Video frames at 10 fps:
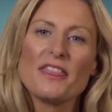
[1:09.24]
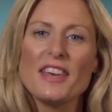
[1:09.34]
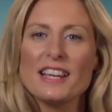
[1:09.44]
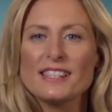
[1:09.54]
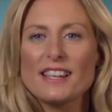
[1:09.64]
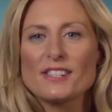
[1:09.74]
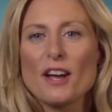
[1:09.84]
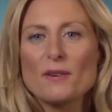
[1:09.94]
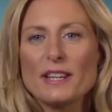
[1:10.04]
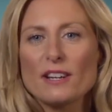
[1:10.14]
This has
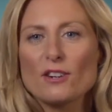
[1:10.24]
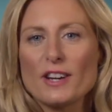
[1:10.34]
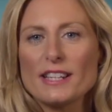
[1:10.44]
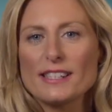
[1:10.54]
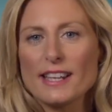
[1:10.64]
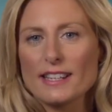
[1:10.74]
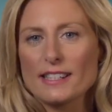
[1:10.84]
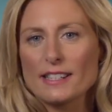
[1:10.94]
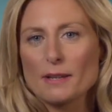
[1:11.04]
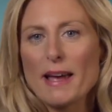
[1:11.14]
only increased
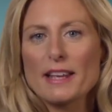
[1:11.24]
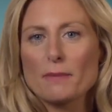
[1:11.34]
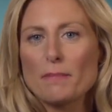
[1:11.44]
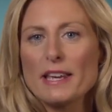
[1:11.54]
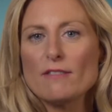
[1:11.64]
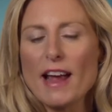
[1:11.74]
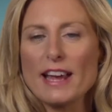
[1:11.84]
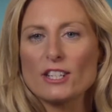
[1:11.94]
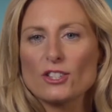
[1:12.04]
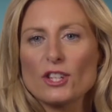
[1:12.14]
since to make the B
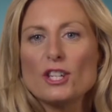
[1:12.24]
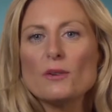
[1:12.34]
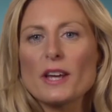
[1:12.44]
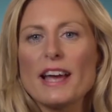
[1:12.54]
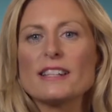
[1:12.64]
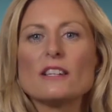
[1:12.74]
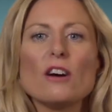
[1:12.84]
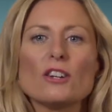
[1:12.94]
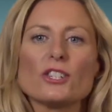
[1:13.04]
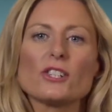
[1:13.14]
range the UK's
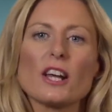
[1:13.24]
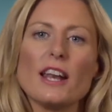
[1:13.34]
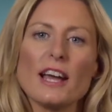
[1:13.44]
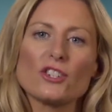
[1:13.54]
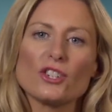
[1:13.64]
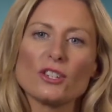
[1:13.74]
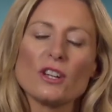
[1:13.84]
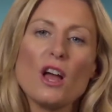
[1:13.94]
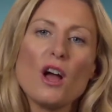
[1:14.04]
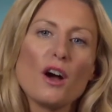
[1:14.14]
largest
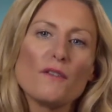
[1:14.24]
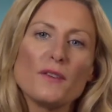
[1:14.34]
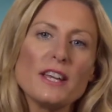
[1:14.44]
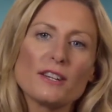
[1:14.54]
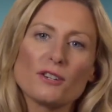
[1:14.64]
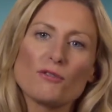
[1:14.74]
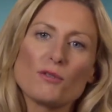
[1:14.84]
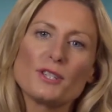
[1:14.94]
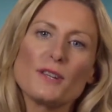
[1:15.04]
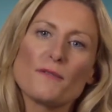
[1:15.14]
collection of vegan and
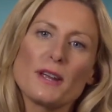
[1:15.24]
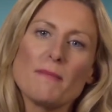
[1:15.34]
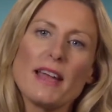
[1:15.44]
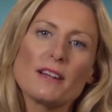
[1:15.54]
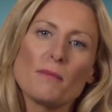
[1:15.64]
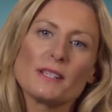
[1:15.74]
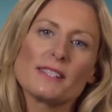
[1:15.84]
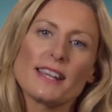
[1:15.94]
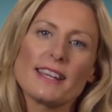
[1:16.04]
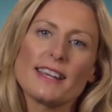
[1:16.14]
cruelty-free makeup and
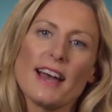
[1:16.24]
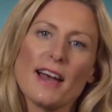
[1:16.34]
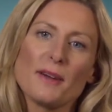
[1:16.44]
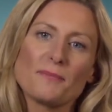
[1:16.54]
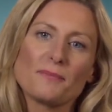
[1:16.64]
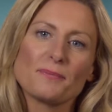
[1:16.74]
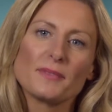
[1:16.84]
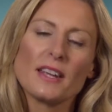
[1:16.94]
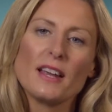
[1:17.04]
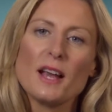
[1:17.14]
skincare.
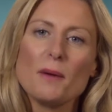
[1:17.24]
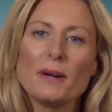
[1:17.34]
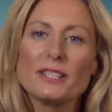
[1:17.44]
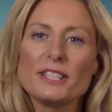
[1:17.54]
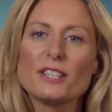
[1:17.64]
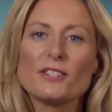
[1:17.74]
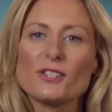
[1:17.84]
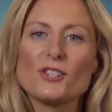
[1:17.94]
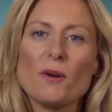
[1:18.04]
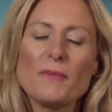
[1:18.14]
But it didn't
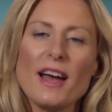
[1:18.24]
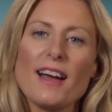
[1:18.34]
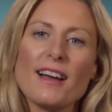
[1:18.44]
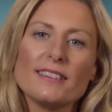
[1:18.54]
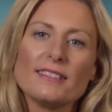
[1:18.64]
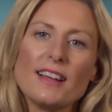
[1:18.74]
stop there.